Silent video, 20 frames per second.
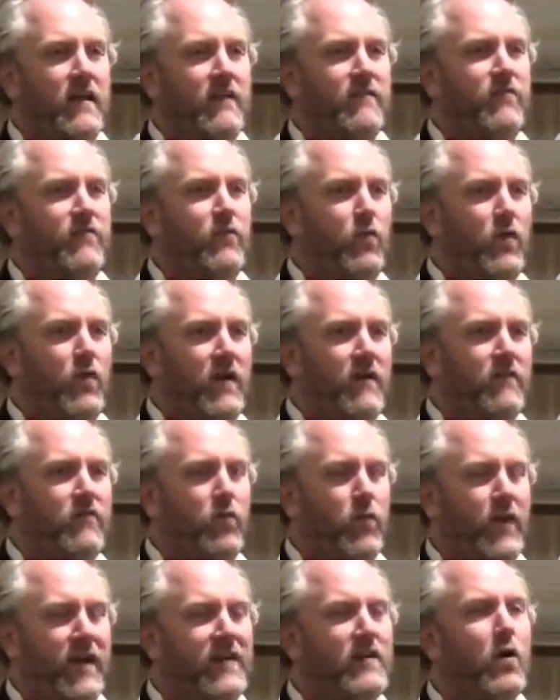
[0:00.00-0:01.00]
if
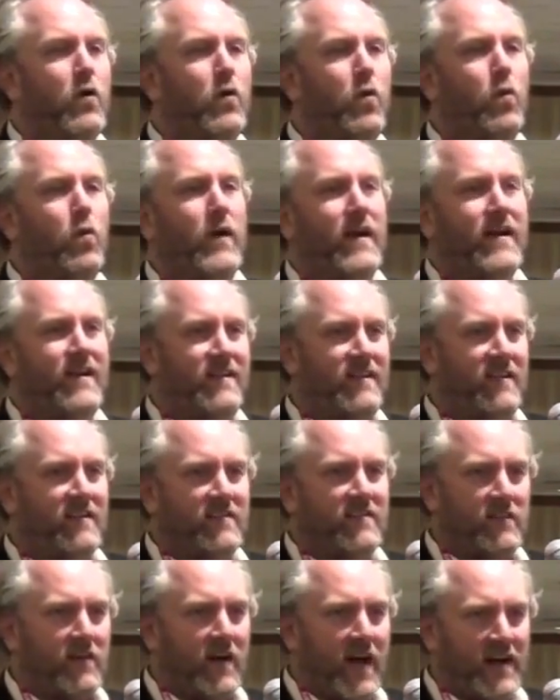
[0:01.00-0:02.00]
we don't win in
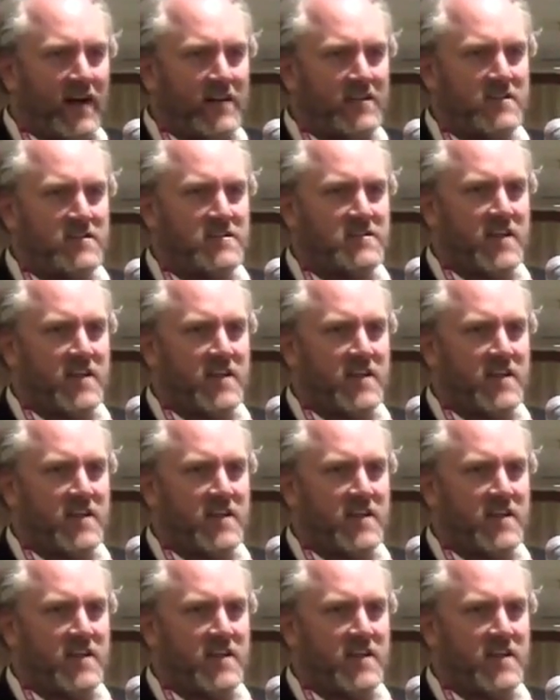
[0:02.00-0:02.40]
this election